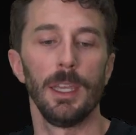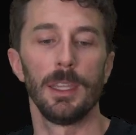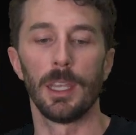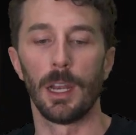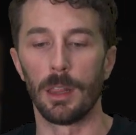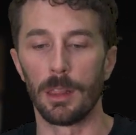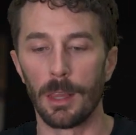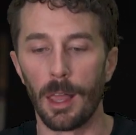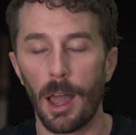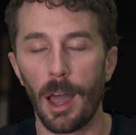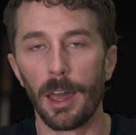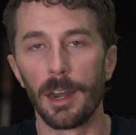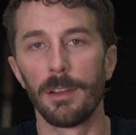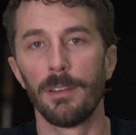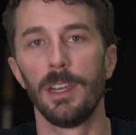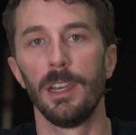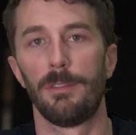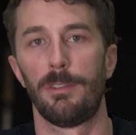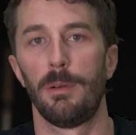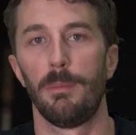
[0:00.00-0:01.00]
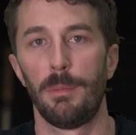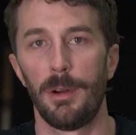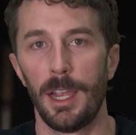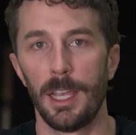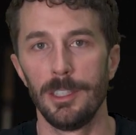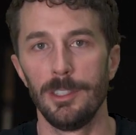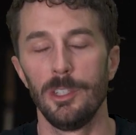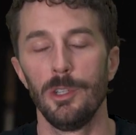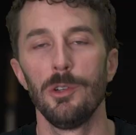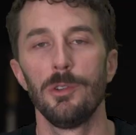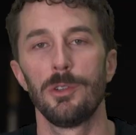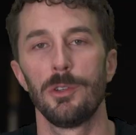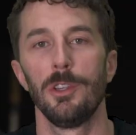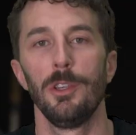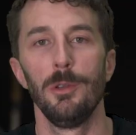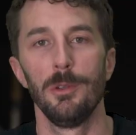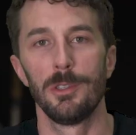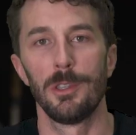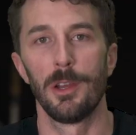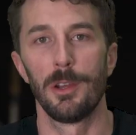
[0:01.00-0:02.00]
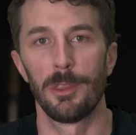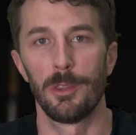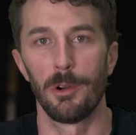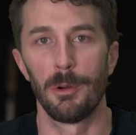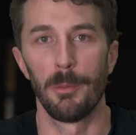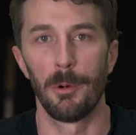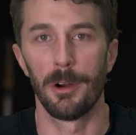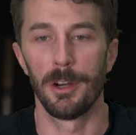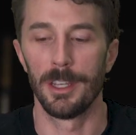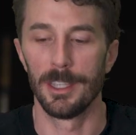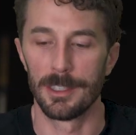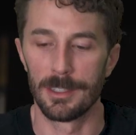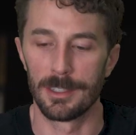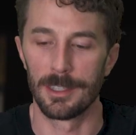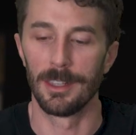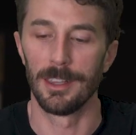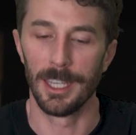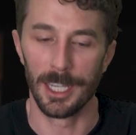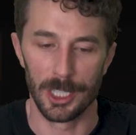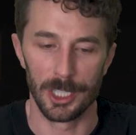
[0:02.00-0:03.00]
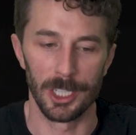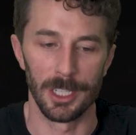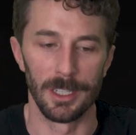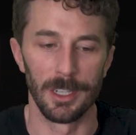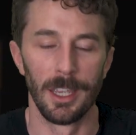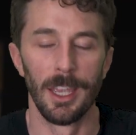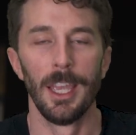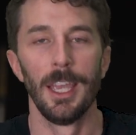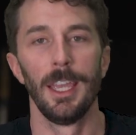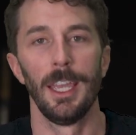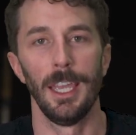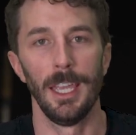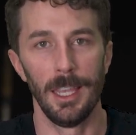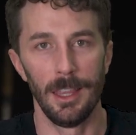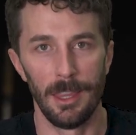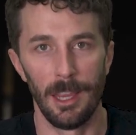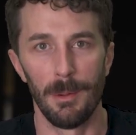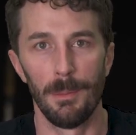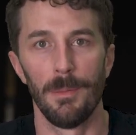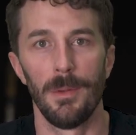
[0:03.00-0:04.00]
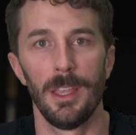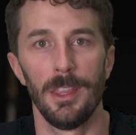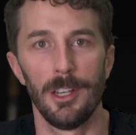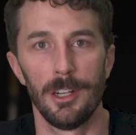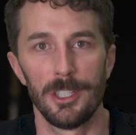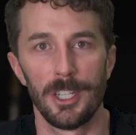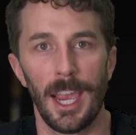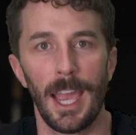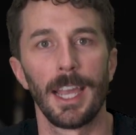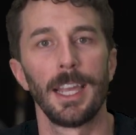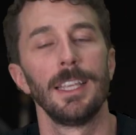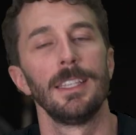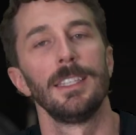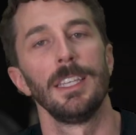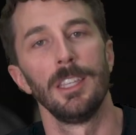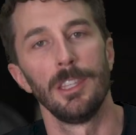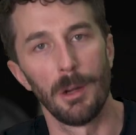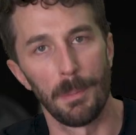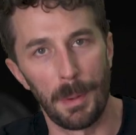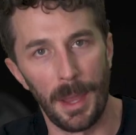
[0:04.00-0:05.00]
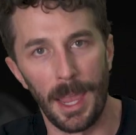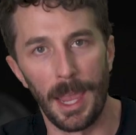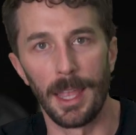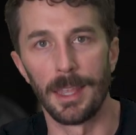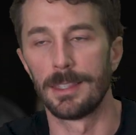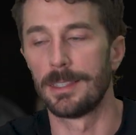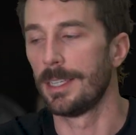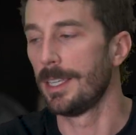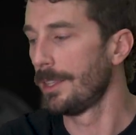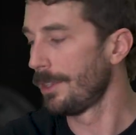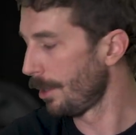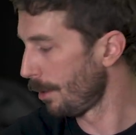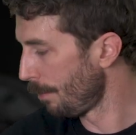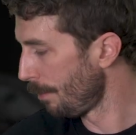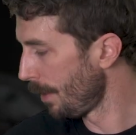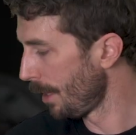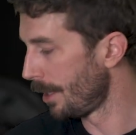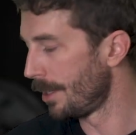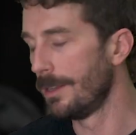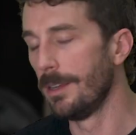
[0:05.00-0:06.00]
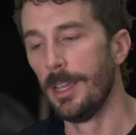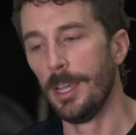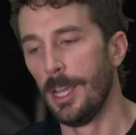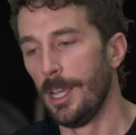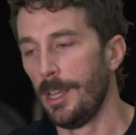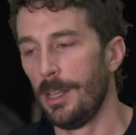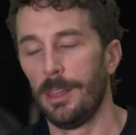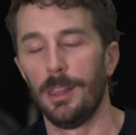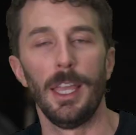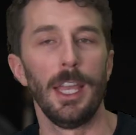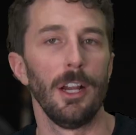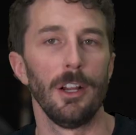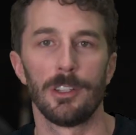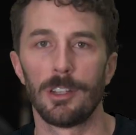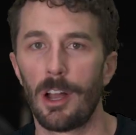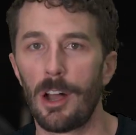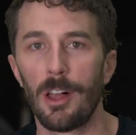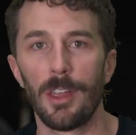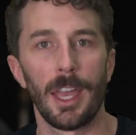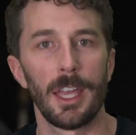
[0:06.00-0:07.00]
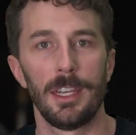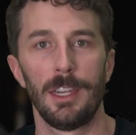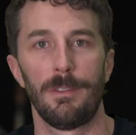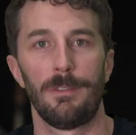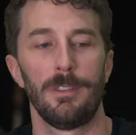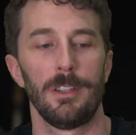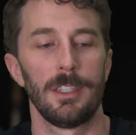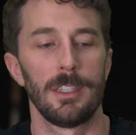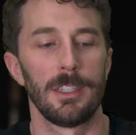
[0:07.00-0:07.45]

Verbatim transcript: and then a lot of different brands use use their Thermore insulation in their in their jackets, in their pants, in their mid layers, all that different